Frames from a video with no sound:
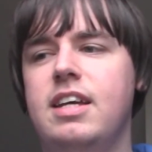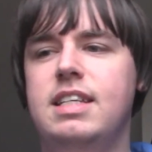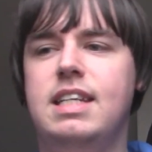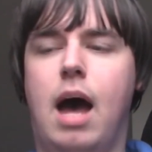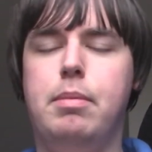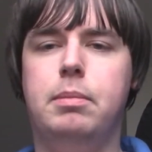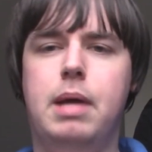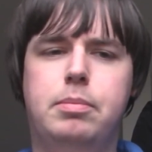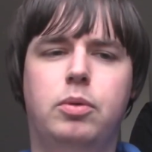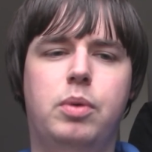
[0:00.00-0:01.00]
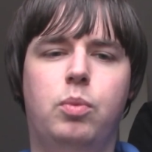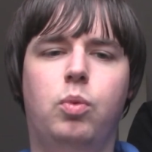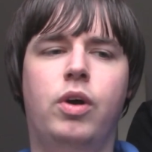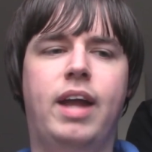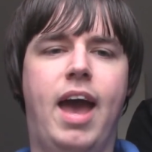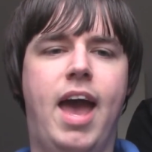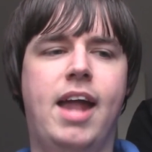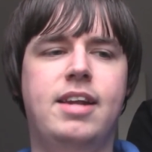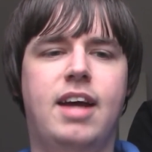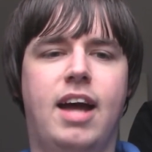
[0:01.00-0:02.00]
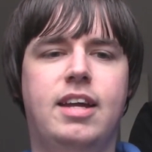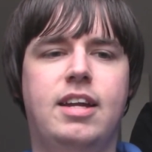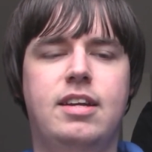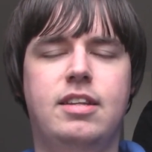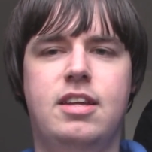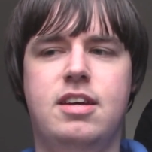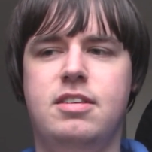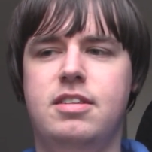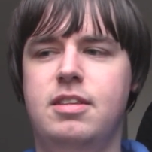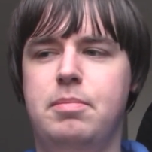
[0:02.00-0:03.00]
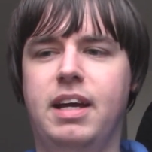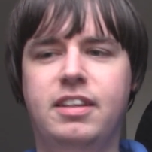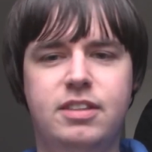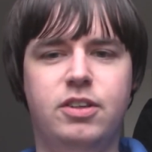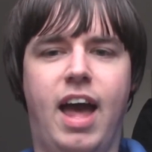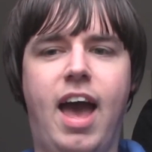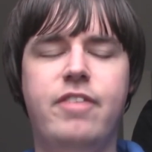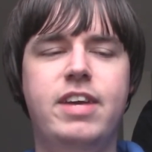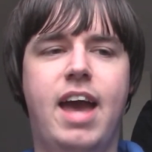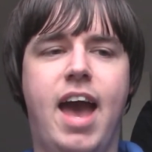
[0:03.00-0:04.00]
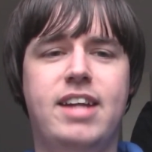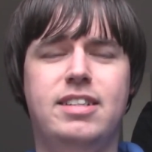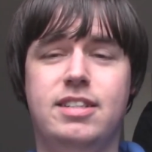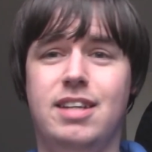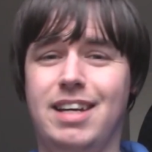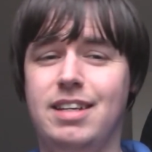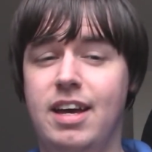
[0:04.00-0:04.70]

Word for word: stabbing people with one end, and then the, the big sort of heavy end is, like,